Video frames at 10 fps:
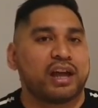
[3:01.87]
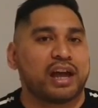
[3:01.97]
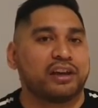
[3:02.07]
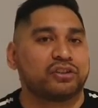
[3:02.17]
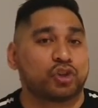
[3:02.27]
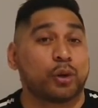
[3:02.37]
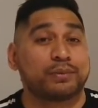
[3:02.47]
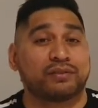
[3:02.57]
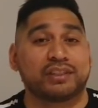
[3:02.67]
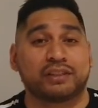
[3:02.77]
And in
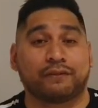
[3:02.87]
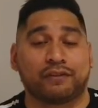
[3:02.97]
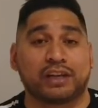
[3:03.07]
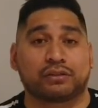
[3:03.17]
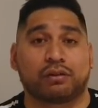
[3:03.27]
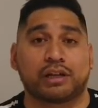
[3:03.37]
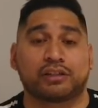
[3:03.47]
terms of his defense, right?